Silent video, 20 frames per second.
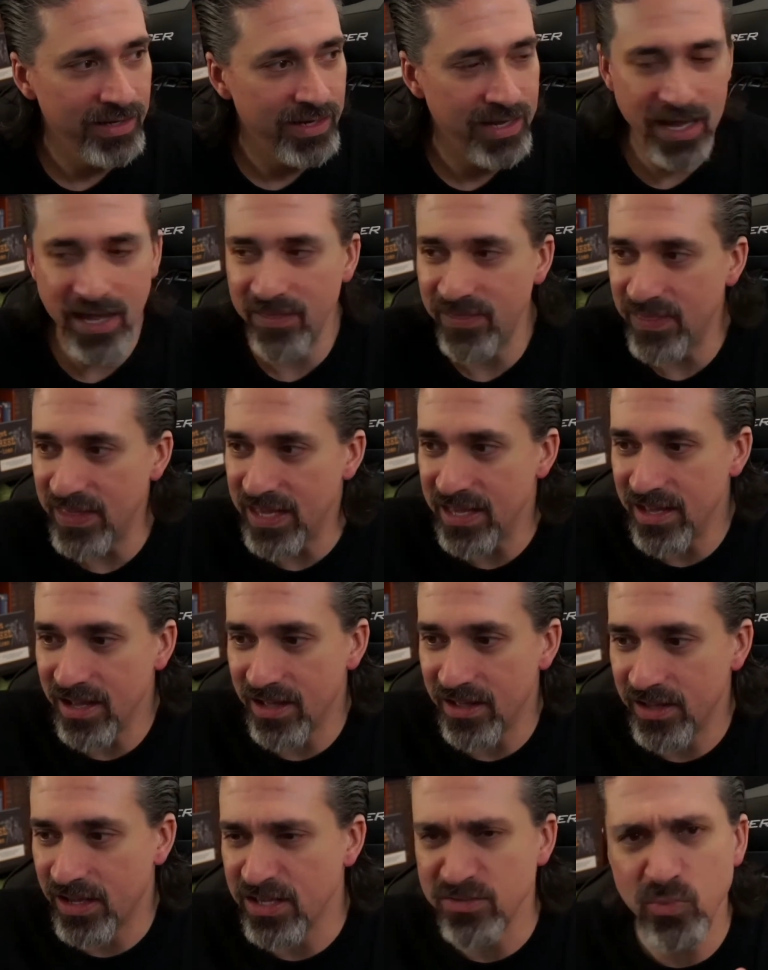in the,
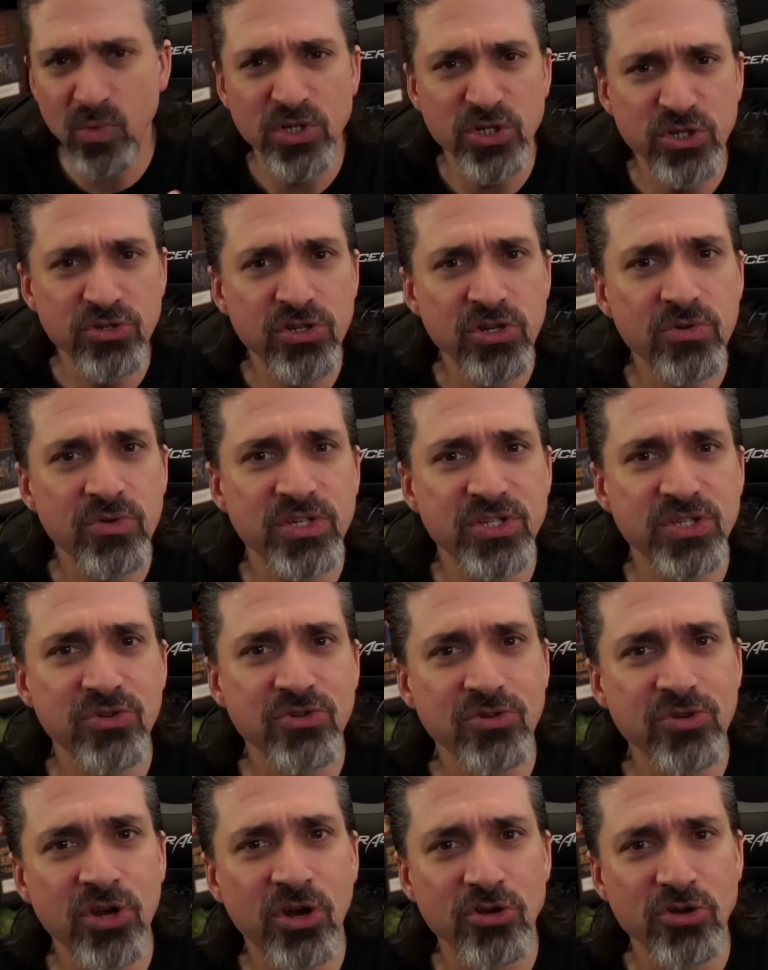because what you do is
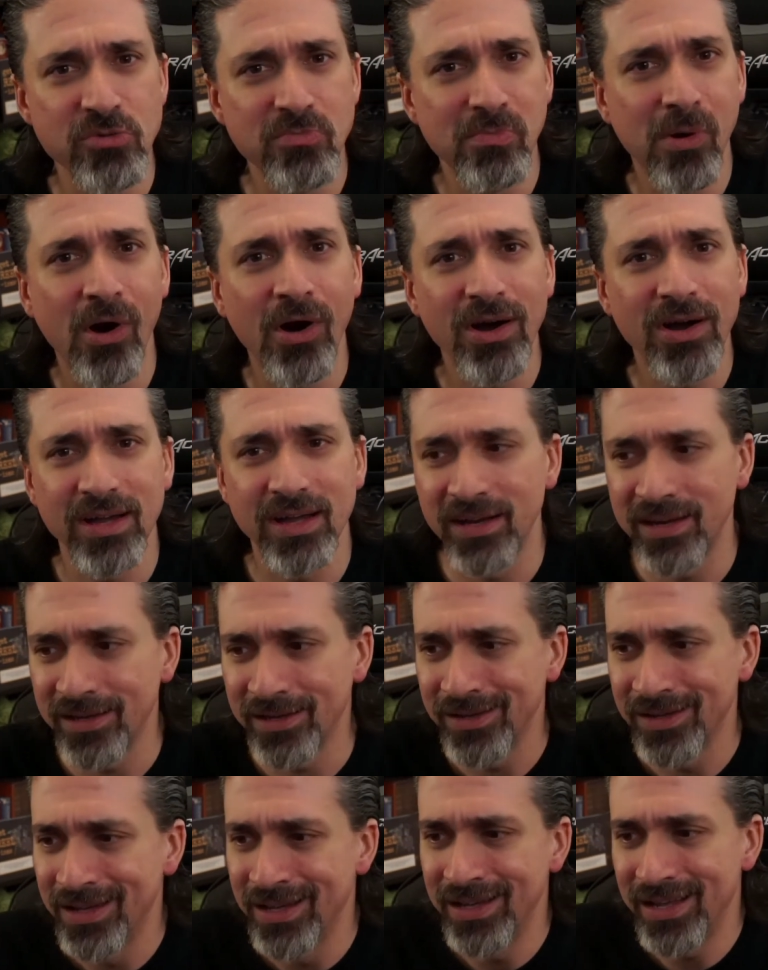you park in
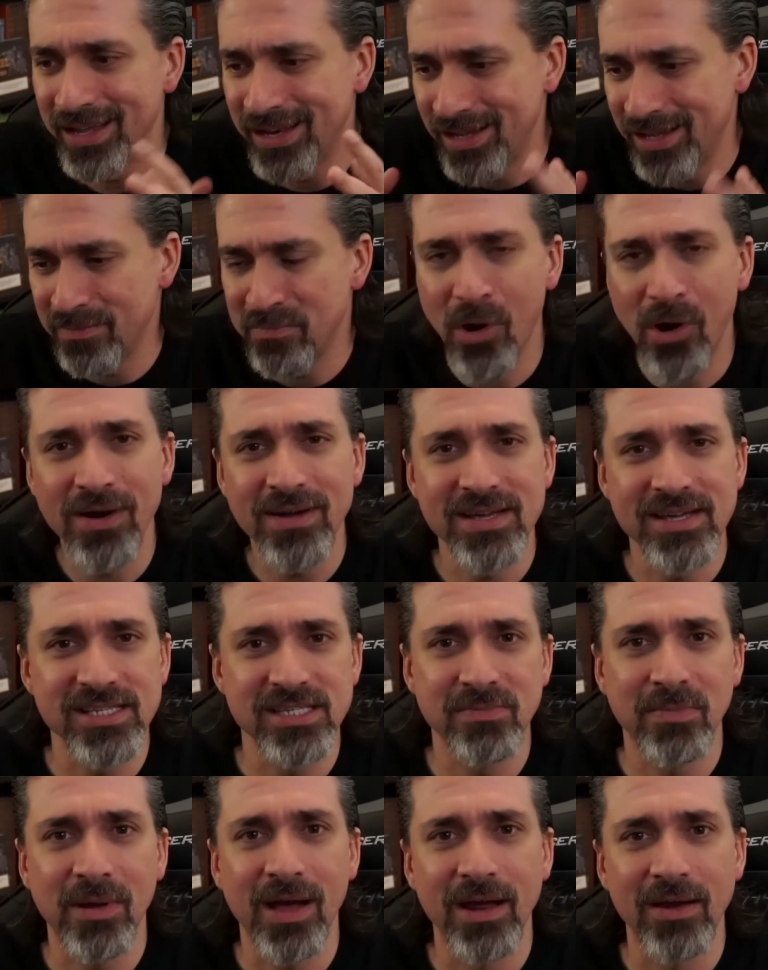a parking
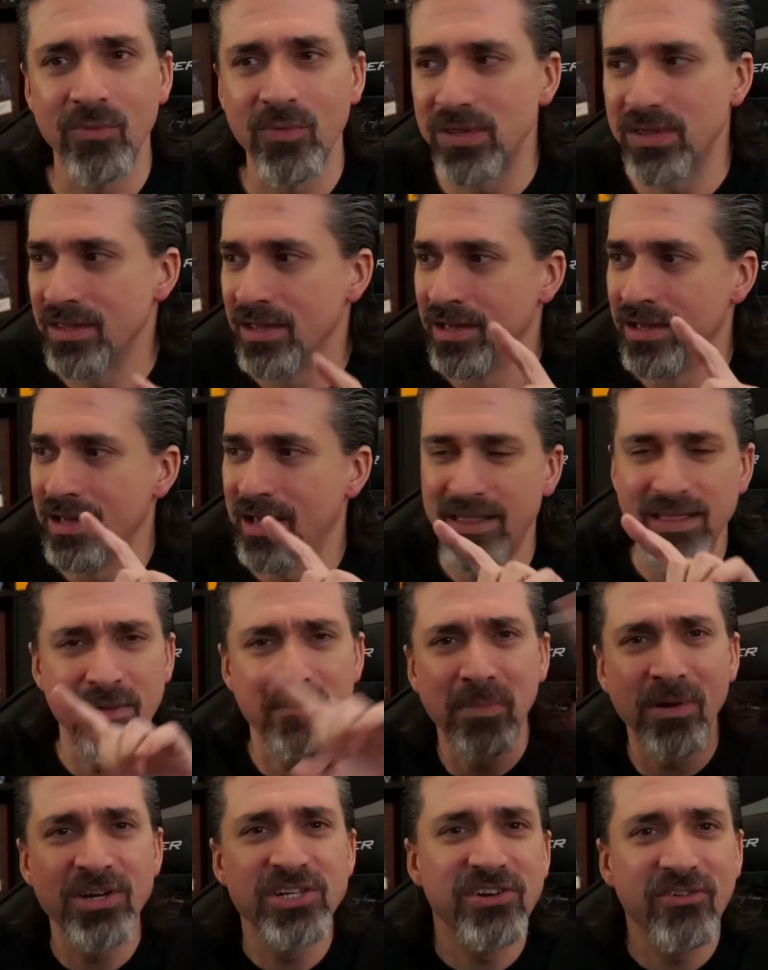spot and a
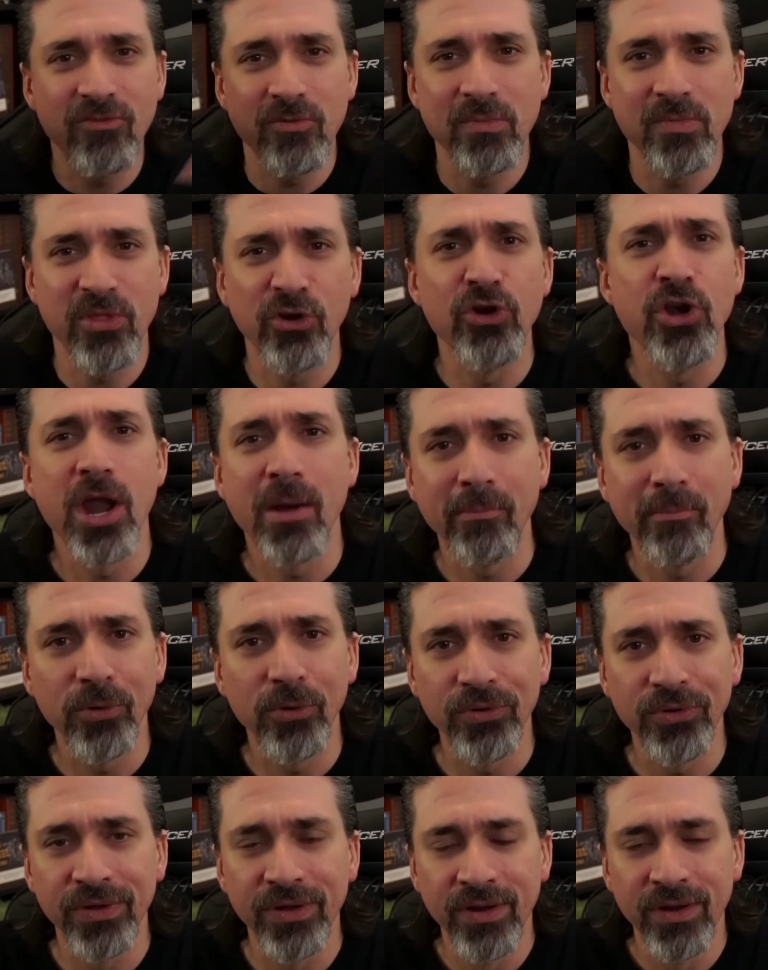bunch of them, they're
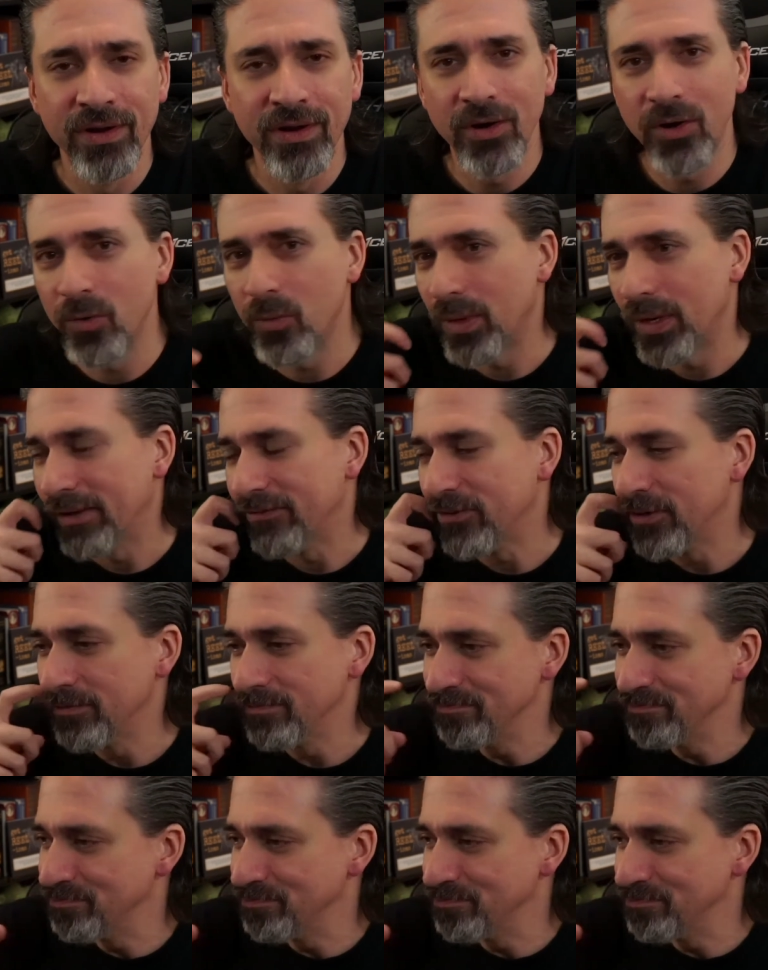numbered or whatever.